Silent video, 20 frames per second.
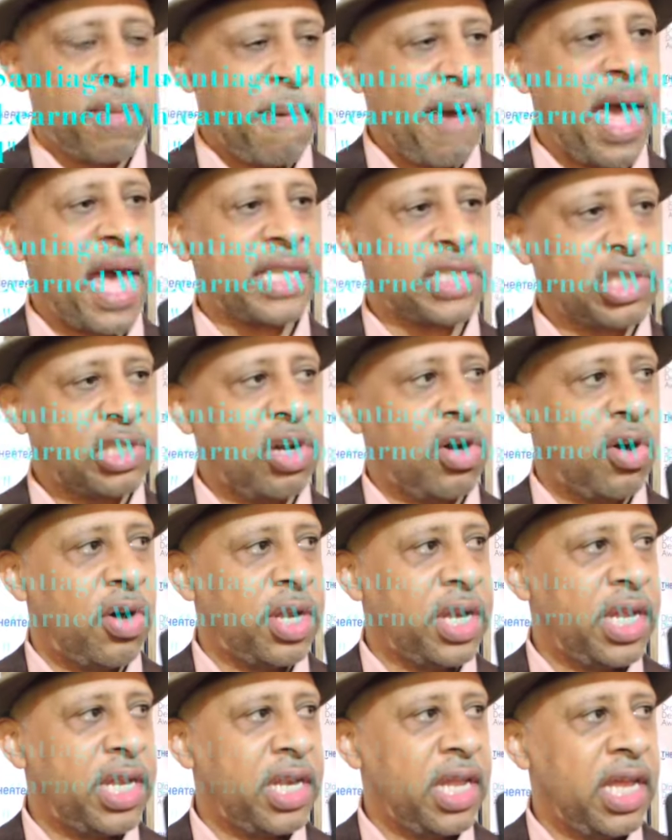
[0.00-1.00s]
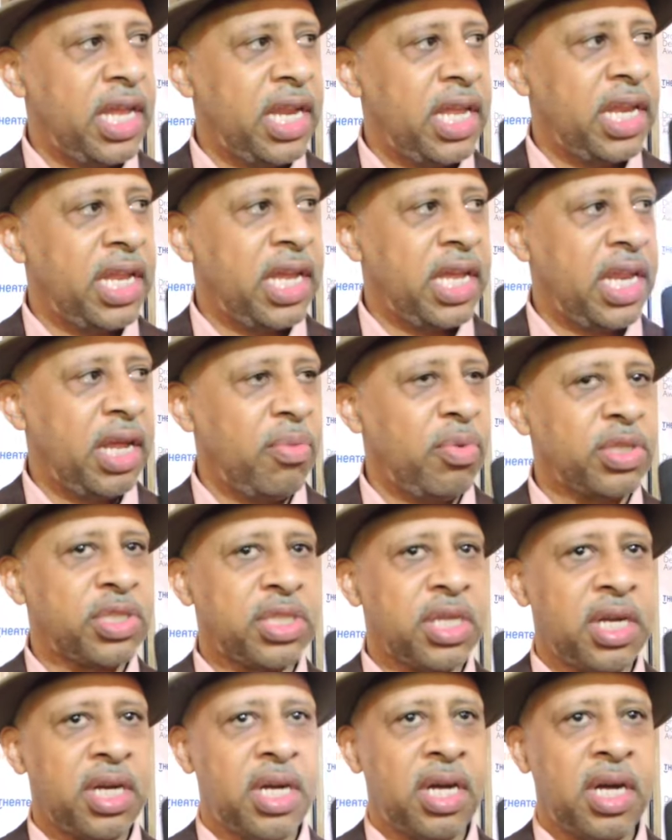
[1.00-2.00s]
he passed on, and, and it, it
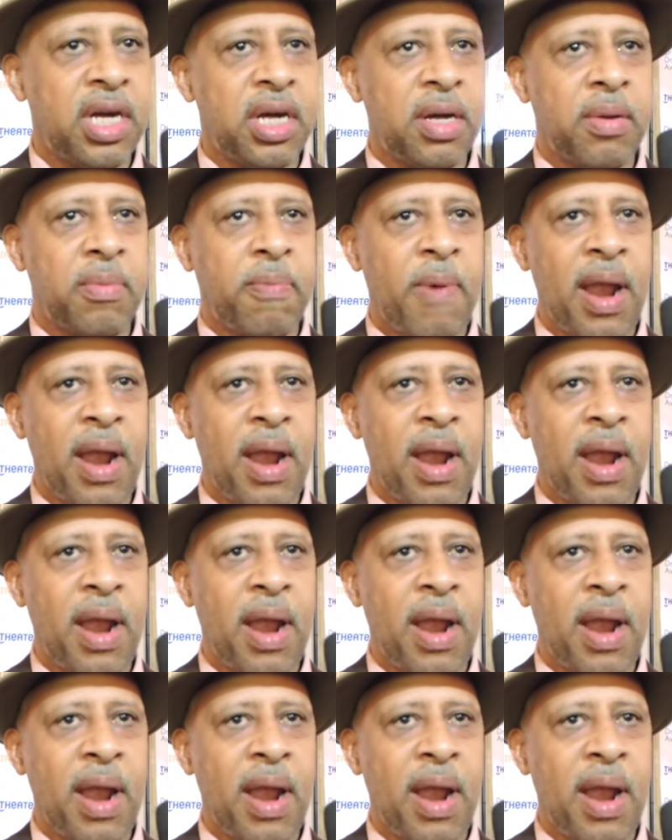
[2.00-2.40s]
was uh,